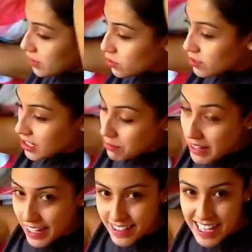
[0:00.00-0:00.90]
So it's gonna be
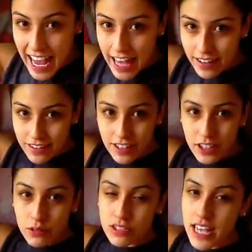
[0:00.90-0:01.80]
like a tent,
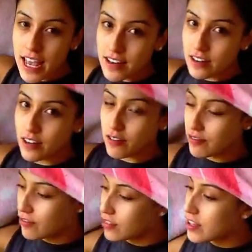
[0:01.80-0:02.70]
little tent
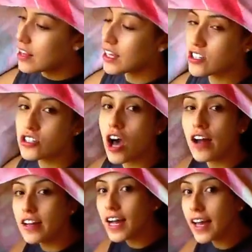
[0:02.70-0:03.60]
of like a
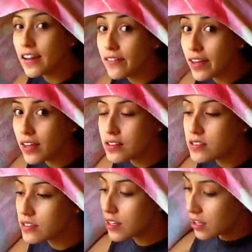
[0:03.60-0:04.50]
sauna kind of, I
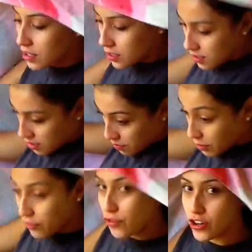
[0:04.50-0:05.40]
guess,
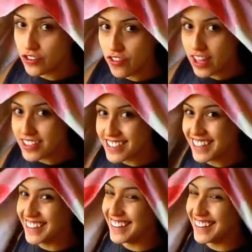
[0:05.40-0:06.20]
but for your face.